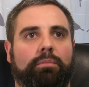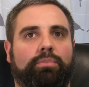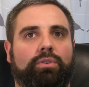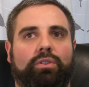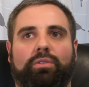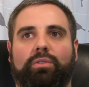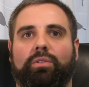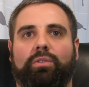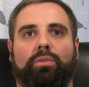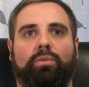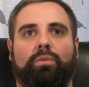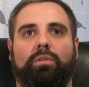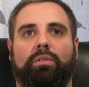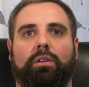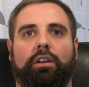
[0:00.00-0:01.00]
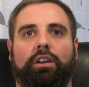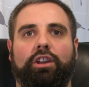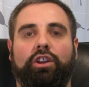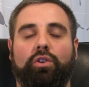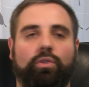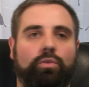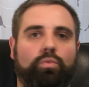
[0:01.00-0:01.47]
but,
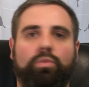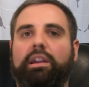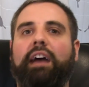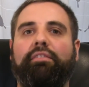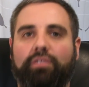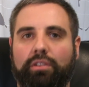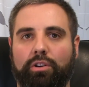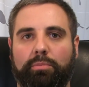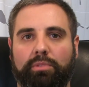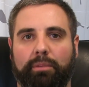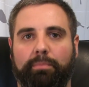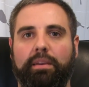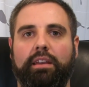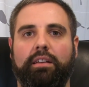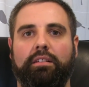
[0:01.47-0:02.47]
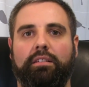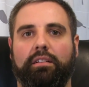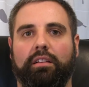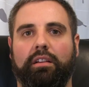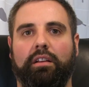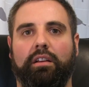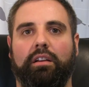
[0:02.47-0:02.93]
you know, we have global appeal.
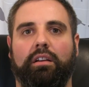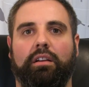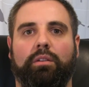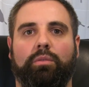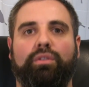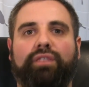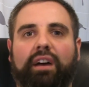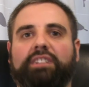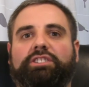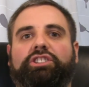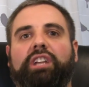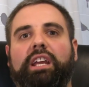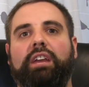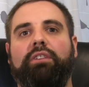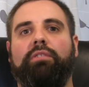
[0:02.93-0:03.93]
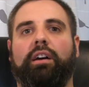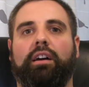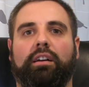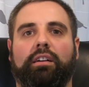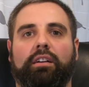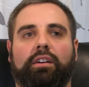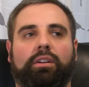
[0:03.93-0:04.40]
We've had
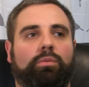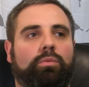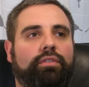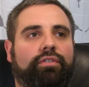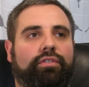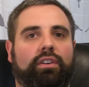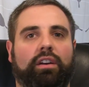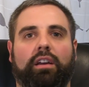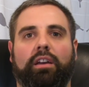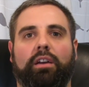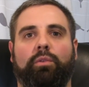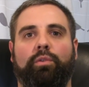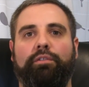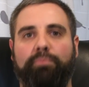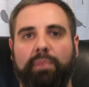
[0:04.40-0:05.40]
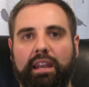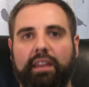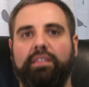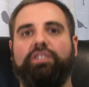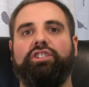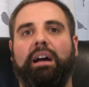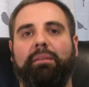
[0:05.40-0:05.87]
Shearer, we've been
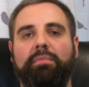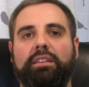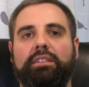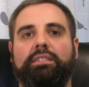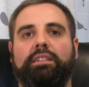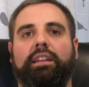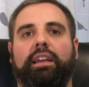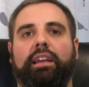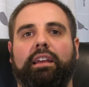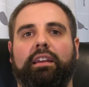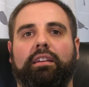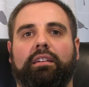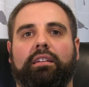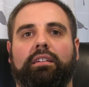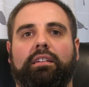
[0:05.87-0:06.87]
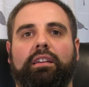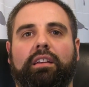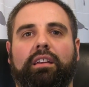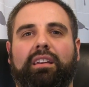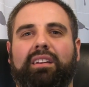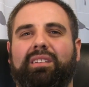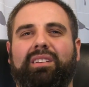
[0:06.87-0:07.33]
in the Champions League,
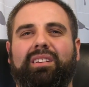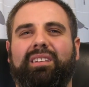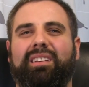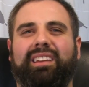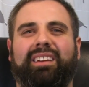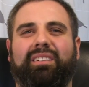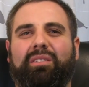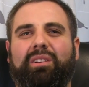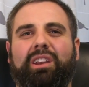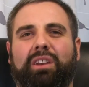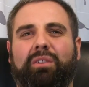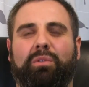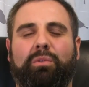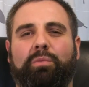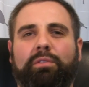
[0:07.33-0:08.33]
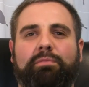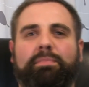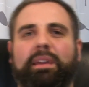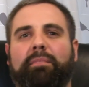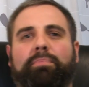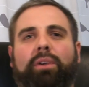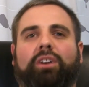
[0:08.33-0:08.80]
we've
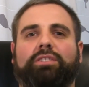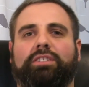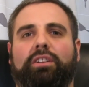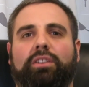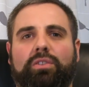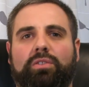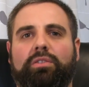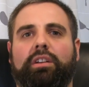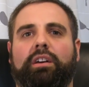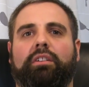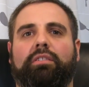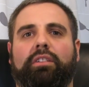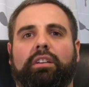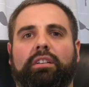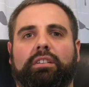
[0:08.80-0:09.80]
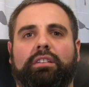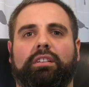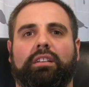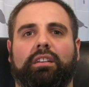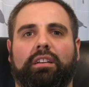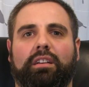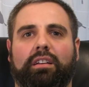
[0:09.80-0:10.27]
beaten Barcelona and
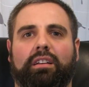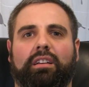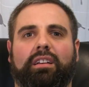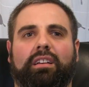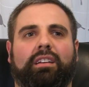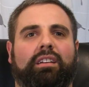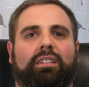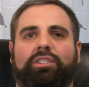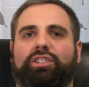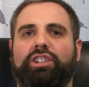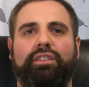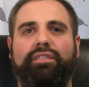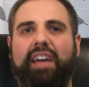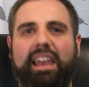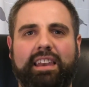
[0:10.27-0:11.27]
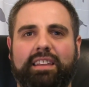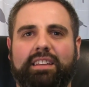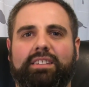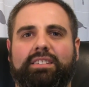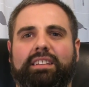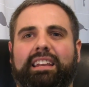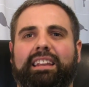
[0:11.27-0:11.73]

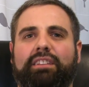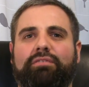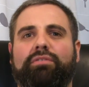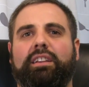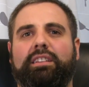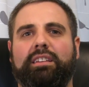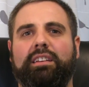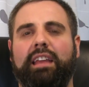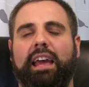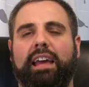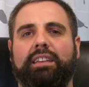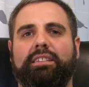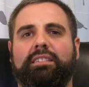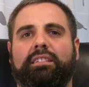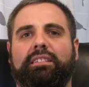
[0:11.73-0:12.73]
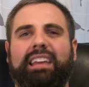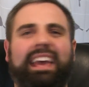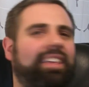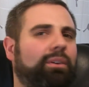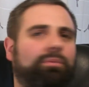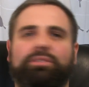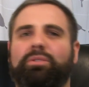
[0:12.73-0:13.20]
Juventus in recent years, and
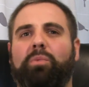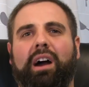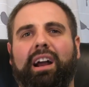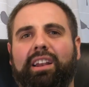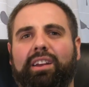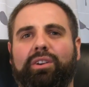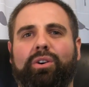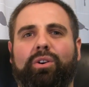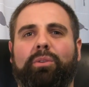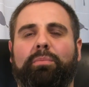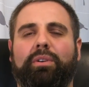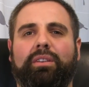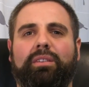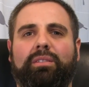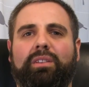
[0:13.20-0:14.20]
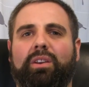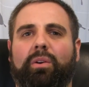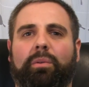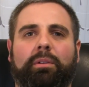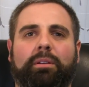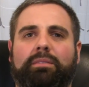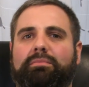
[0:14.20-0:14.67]
yeah, that was a while ago, but, you
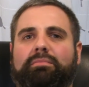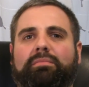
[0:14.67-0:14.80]
know,